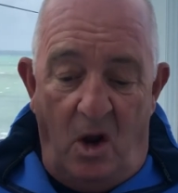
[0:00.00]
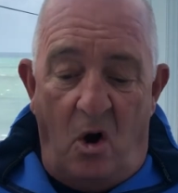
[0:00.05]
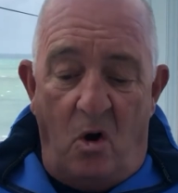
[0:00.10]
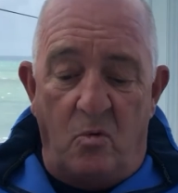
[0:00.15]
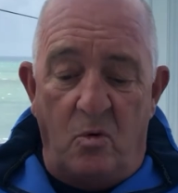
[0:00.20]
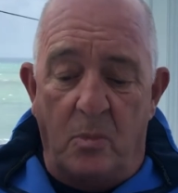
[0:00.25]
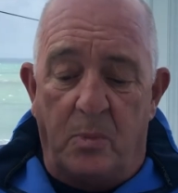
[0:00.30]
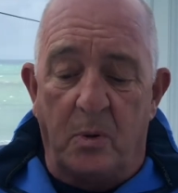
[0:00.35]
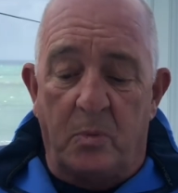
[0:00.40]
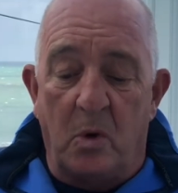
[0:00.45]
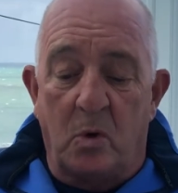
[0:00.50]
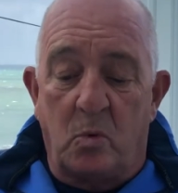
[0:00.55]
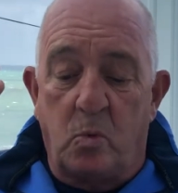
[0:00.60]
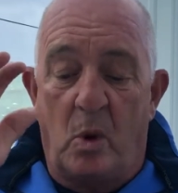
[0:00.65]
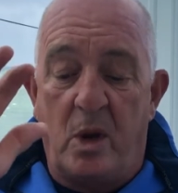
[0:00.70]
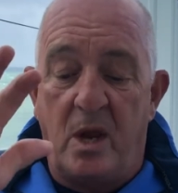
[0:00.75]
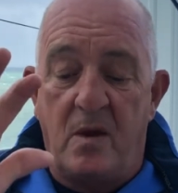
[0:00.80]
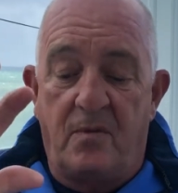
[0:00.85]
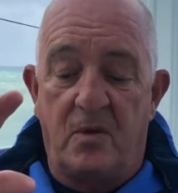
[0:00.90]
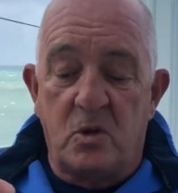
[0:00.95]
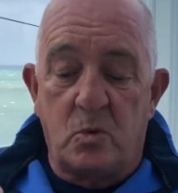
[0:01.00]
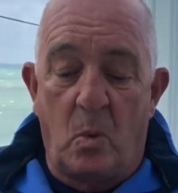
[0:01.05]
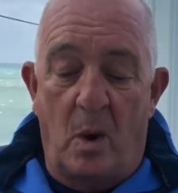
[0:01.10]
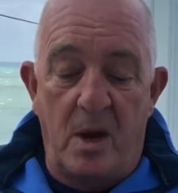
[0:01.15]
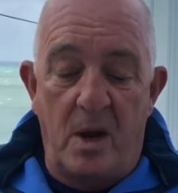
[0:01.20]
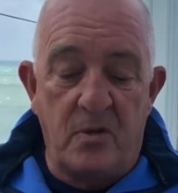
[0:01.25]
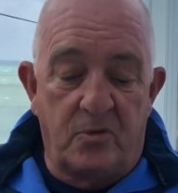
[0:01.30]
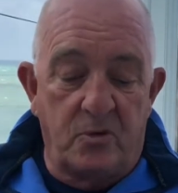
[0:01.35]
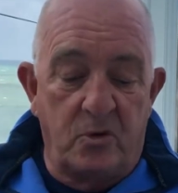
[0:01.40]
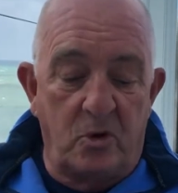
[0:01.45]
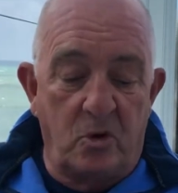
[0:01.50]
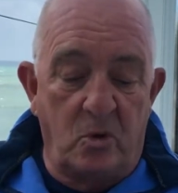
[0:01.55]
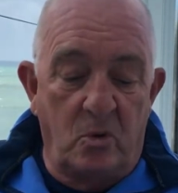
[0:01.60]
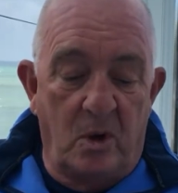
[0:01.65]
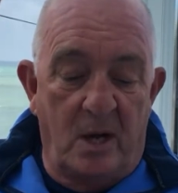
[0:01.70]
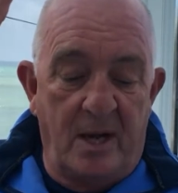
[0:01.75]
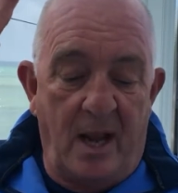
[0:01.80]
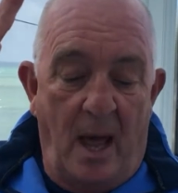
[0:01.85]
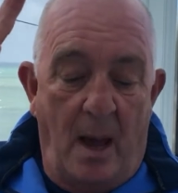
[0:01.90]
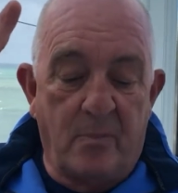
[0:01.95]
Rupert would weave his way through a
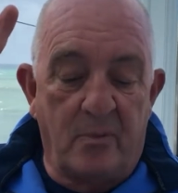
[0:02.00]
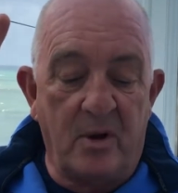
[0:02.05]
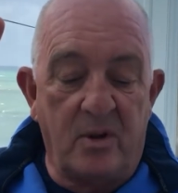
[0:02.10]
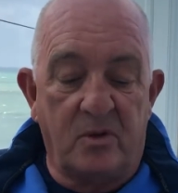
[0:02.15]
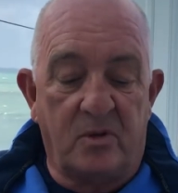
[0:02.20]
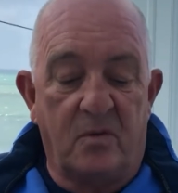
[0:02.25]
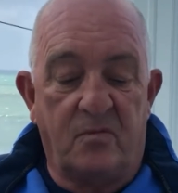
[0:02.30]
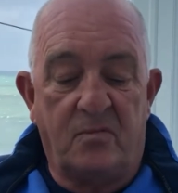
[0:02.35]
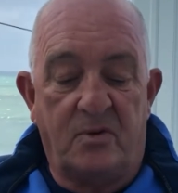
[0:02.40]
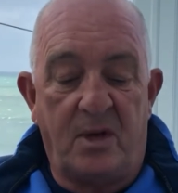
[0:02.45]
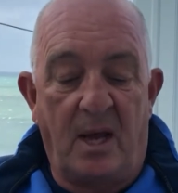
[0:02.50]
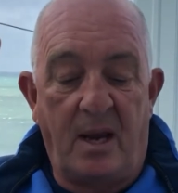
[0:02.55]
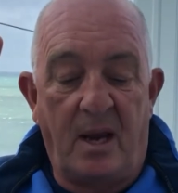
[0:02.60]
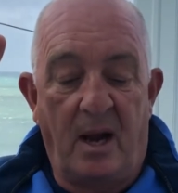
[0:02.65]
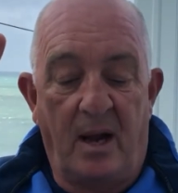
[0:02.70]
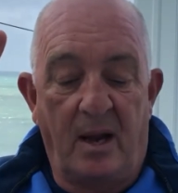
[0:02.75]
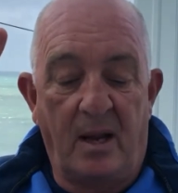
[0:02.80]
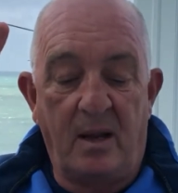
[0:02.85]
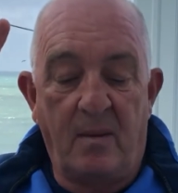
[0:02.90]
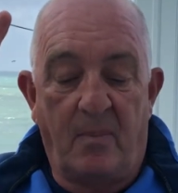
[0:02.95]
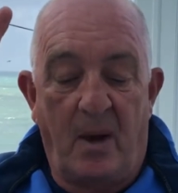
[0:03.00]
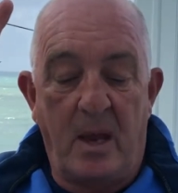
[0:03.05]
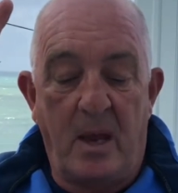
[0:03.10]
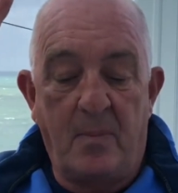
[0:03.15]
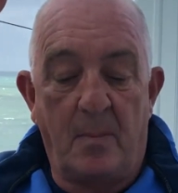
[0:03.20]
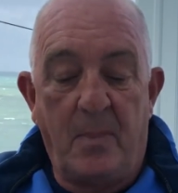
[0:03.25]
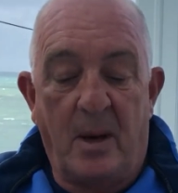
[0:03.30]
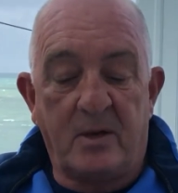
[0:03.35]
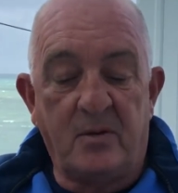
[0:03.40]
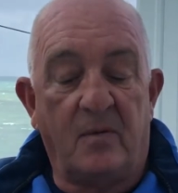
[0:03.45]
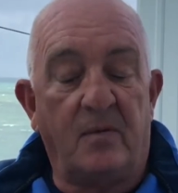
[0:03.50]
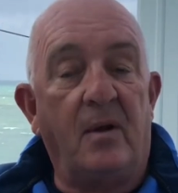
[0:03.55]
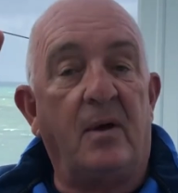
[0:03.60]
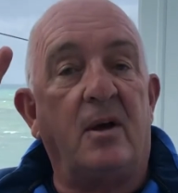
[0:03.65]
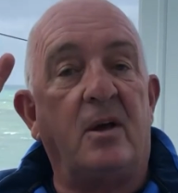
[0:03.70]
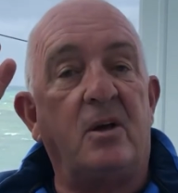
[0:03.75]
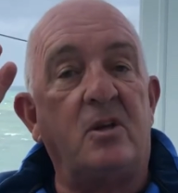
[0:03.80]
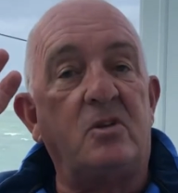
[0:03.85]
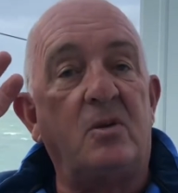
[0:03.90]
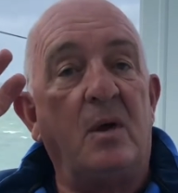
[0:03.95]
labyrinth of dangling paper
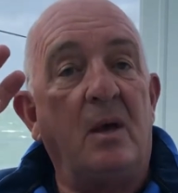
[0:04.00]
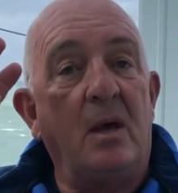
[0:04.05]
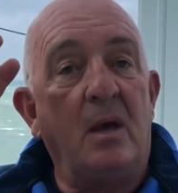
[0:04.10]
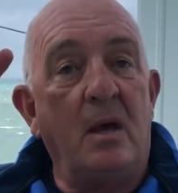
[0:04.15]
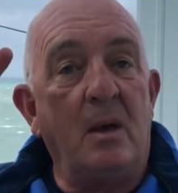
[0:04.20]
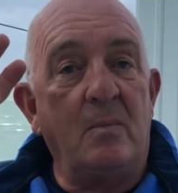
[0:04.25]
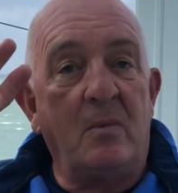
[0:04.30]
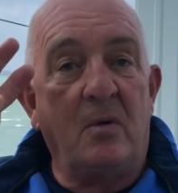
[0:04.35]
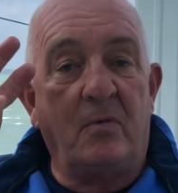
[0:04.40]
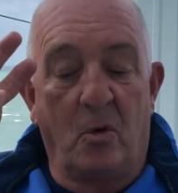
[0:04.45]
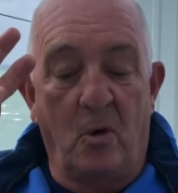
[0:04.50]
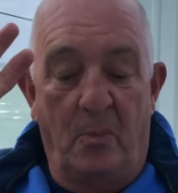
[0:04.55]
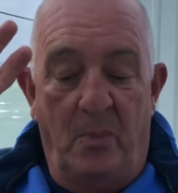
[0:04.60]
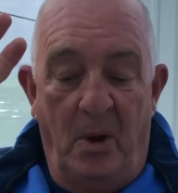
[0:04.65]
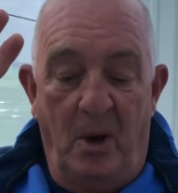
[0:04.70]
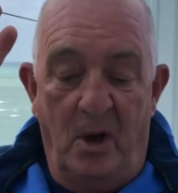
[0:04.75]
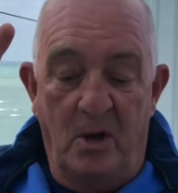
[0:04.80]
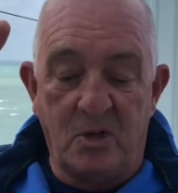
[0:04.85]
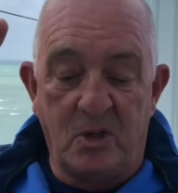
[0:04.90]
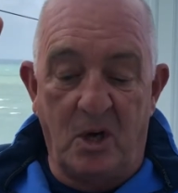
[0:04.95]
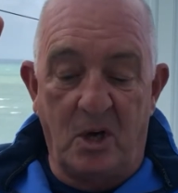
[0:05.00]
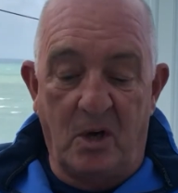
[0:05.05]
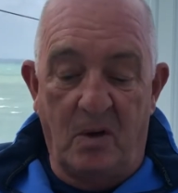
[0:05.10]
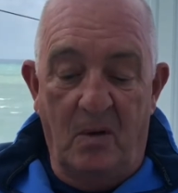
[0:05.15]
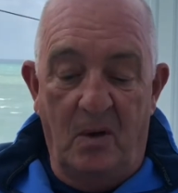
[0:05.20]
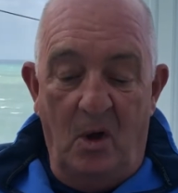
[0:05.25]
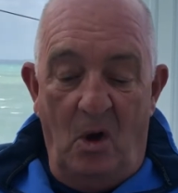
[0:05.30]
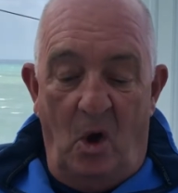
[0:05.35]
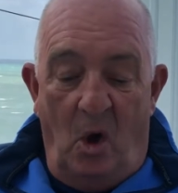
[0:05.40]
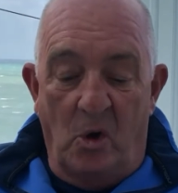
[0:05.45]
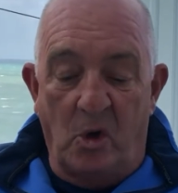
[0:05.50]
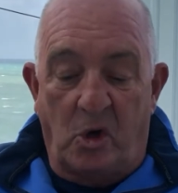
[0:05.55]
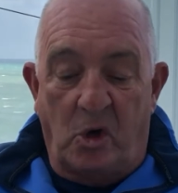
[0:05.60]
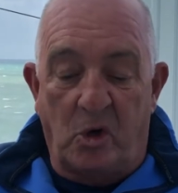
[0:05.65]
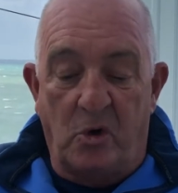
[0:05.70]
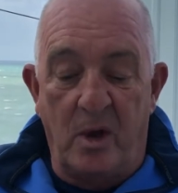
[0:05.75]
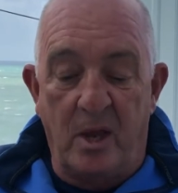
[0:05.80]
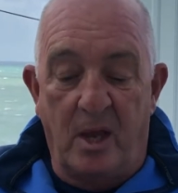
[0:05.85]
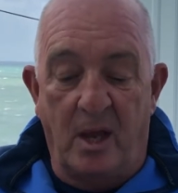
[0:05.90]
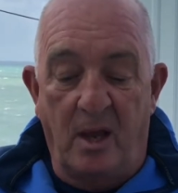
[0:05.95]
butterflies before perching on a
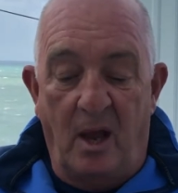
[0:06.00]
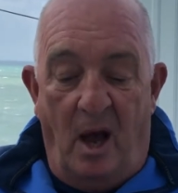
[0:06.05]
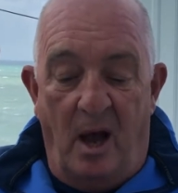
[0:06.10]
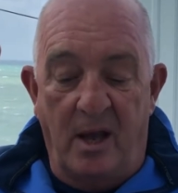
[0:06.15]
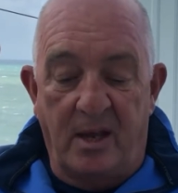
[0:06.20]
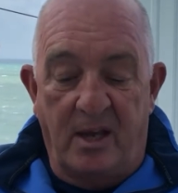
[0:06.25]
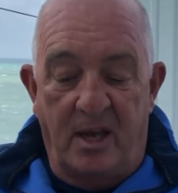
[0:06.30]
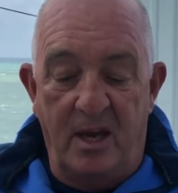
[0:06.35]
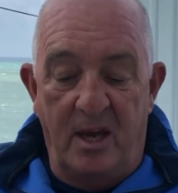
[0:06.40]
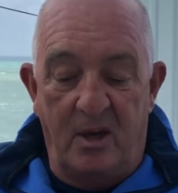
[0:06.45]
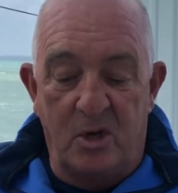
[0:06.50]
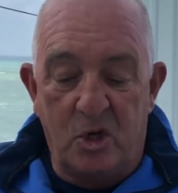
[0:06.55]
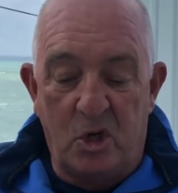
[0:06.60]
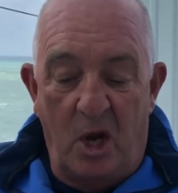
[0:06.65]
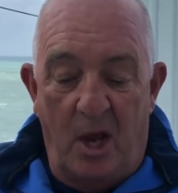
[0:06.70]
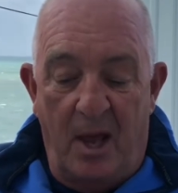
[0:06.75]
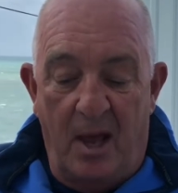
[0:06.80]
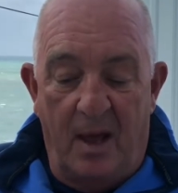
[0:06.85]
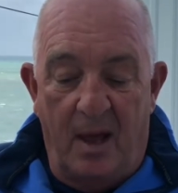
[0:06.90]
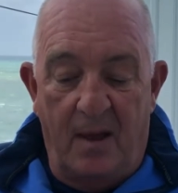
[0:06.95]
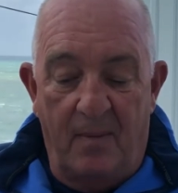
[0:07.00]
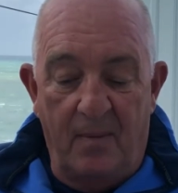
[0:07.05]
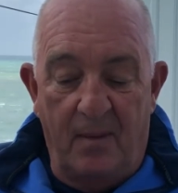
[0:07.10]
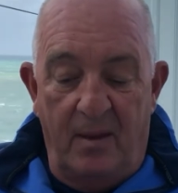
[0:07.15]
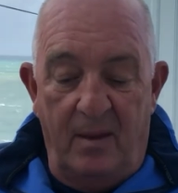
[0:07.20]
creaking IKEA chair,